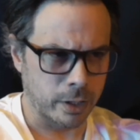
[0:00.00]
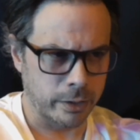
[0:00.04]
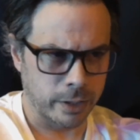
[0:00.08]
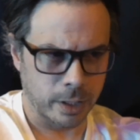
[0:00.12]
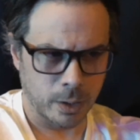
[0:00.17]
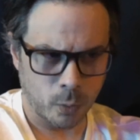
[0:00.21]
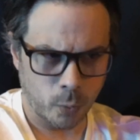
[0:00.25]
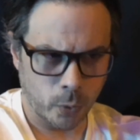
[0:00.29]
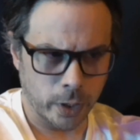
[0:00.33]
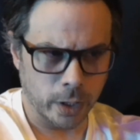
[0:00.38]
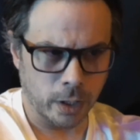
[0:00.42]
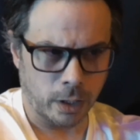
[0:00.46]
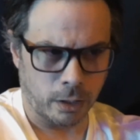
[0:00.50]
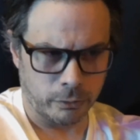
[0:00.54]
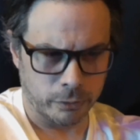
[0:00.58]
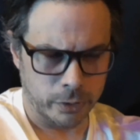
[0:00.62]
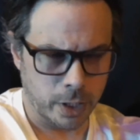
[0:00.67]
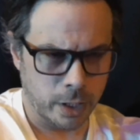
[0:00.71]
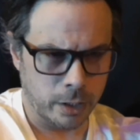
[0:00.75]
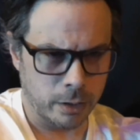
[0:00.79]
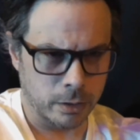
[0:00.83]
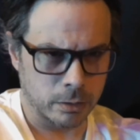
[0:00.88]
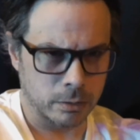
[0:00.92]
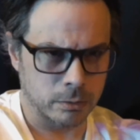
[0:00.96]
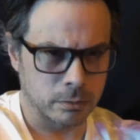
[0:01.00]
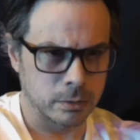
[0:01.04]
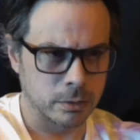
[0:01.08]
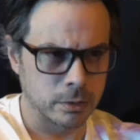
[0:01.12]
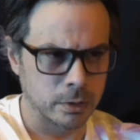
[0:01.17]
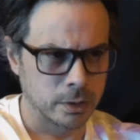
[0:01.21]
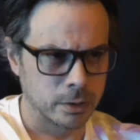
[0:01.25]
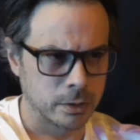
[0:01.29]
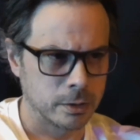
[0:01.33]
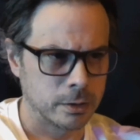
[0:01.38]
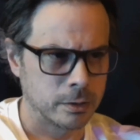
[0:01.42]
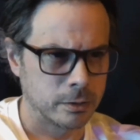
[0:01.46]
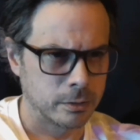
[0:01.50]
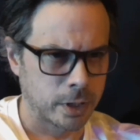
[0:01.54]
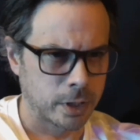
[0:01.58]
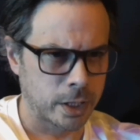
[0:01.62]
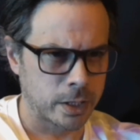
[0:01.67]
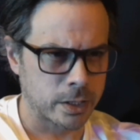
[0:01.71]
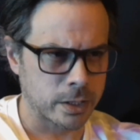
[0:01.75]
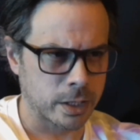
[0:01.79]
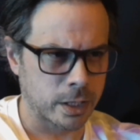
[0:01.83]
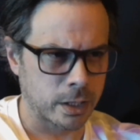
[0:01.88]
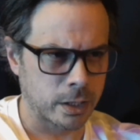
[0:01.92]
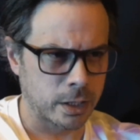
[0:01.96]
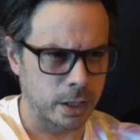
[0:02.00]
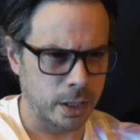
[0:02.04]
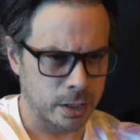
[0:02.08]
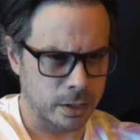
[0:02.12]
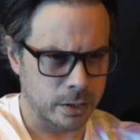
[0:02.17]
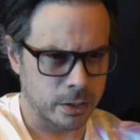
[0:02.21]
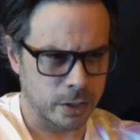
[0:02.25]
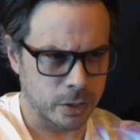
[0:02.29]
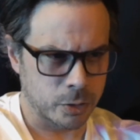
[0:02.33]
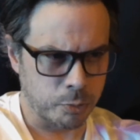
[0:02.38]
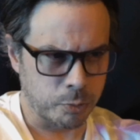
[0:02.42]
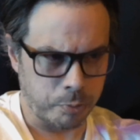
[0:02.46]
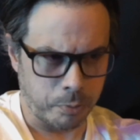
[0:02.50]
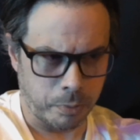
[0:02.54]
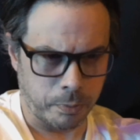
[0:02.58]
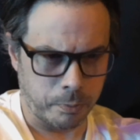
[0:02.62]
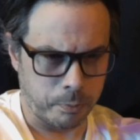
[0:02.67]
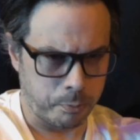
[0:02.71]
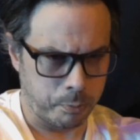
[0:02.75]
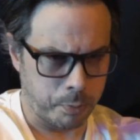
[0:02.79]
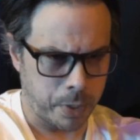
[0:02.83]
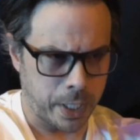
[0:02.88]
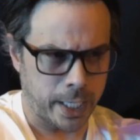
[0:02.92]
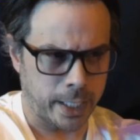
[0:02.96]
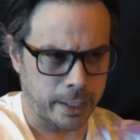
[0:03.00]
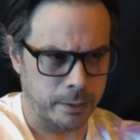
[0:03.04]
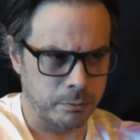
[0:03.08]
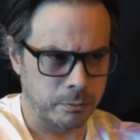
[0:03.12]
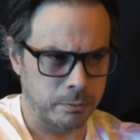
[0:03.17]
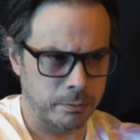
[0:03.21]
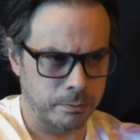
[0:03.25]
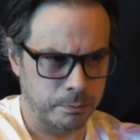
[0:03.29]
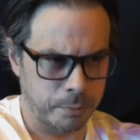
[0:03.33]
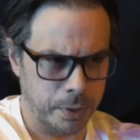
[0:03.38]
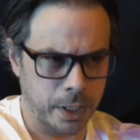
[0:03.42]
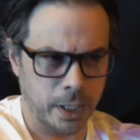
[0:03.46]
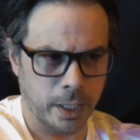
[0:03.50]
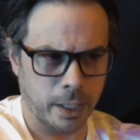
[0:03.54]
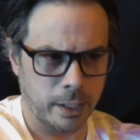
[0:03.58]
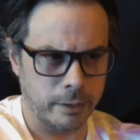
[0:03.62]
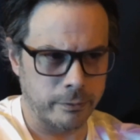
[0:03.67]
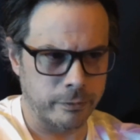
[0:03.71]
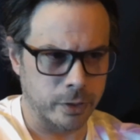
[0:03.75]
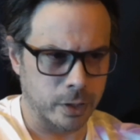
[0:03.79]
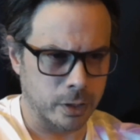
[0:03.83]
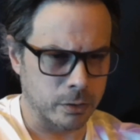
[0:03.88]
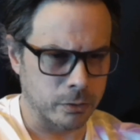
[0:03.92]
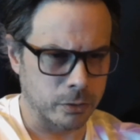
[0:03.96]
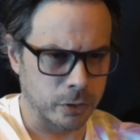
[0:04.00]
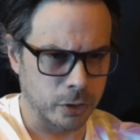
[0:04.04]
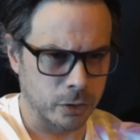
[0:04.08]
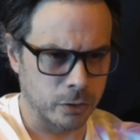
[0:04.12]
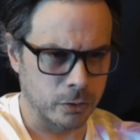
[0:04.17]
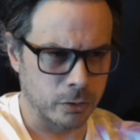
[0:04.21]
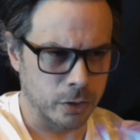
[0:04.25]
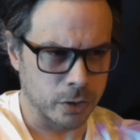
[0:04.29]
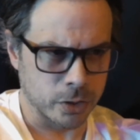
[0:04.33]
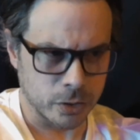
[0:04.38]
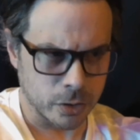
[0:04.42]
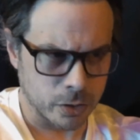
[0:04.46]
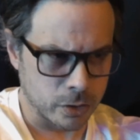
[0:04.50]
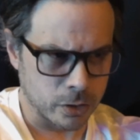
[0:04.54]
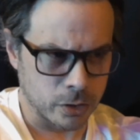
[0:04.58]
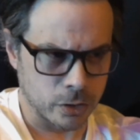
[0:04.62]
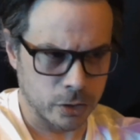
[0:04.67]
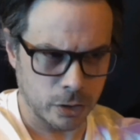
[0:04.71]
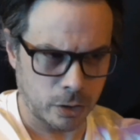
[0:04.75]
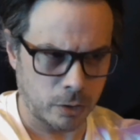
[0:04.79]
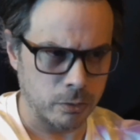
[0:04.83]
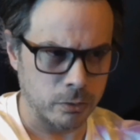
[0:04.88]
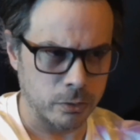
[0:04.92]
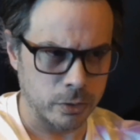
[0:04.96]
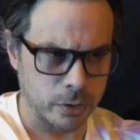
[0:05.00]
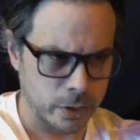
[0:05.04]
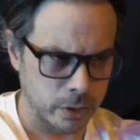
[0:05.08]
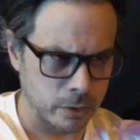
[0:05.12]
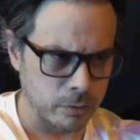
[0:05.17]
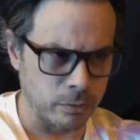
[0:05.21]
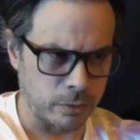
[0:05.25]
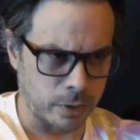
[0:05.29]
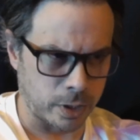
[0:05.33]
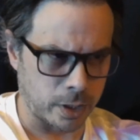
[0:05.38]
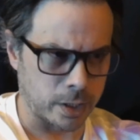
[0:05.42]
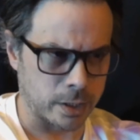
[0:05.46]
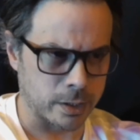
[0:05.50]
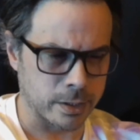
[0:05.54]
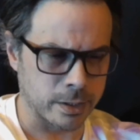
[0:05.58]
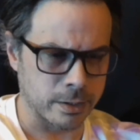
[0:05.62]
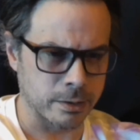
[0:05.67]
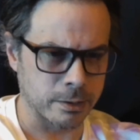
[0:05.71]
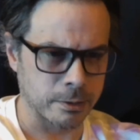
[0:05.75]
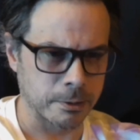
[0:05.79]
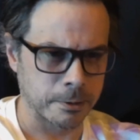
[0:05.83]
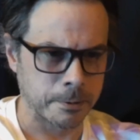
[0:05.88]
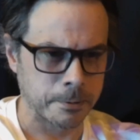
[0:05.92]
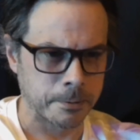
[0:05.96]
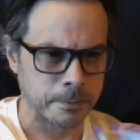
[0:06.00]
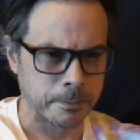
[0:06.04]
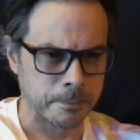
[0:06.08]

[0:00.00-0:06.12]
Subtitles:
I think we all know that's like, it's just bad behavior. Just don't do this.